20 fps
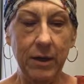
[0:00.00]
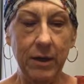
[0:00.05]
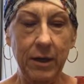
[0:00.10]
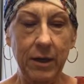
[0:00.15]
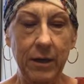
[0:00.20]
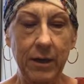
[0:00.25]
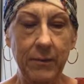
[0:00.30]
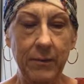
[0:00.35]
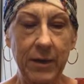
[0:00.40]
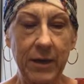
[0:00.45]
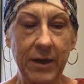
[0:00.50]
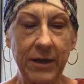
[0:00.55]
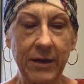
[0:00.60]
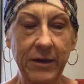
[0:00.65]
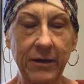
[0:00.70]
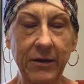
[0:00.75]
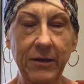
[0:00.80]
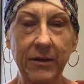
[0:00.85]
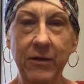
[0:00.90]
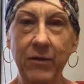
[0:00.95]

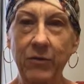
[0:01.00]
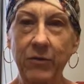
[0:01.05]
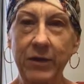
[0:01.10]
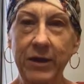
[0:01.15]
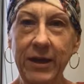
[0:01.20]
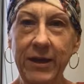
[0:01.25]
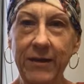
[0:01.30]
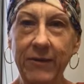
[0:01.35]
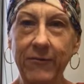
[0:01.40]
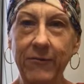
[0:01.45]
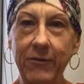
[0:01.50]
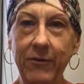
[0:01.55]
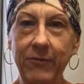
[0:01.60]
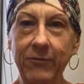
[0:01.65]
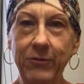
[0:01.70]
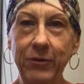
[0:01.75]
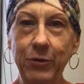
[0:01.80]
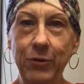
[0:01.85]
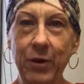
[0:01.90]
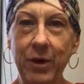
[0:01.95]
I only have a
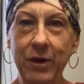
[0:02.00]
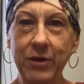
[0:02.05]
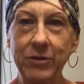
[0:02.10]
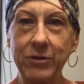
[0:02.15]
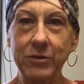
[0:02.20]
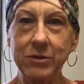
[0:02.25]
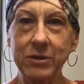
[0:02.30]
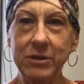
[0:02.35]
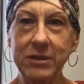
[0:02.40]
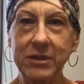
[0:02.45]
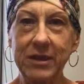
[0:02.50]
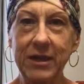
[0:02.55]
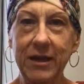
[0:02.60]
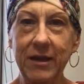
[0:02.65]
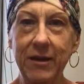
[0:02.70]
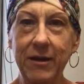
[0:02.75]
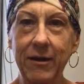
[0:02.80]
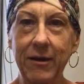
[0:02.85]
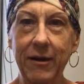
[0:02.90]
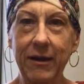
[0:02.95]
few authors
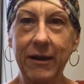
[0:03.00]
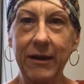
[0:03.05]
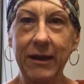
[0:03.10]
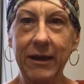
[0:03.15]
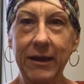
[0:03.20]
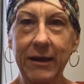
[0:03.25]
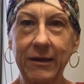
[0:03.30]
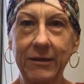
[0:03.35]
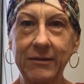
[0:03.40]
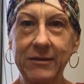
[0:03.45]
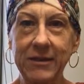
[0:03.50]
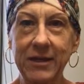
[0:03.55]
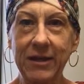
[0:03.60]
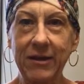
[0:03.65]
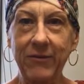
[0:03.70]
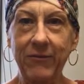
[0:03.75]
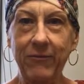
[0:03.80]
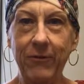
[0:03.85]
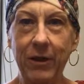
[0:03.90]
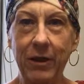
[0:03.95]
that I
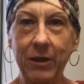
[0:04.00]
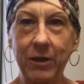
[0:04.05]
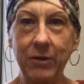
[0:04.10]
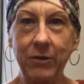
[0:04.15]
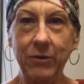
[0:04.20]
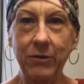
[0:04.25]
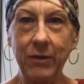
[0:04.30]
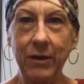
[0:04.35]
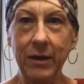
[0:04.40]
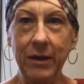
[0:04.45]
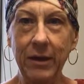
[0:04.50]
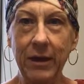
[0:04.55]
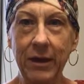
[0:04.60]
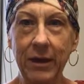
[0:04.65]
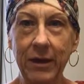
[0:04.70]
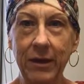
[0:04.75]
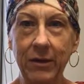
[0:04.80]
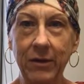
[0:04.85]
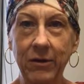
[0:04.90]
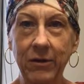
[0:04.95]
tend to follow,
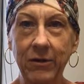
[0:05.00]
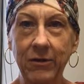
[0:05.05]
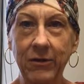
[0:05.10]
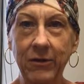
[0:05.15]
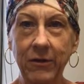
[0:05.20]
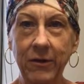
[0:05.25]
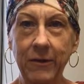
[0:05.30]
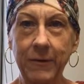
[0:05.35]
and